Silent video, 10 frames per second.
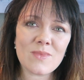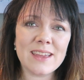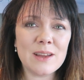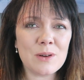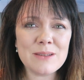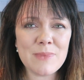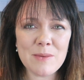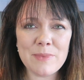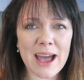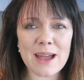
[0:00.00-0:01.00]
Now what I
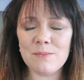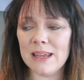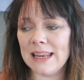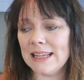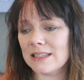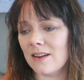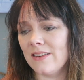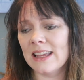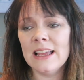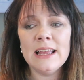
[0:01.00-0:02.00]
mean by admin is kind
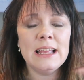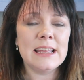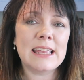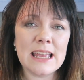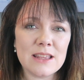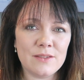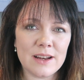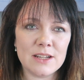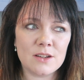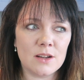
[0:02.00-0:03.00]
of like getting the
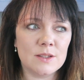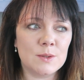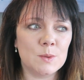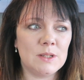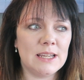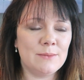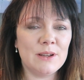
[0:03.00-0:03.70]
flashcards sorted.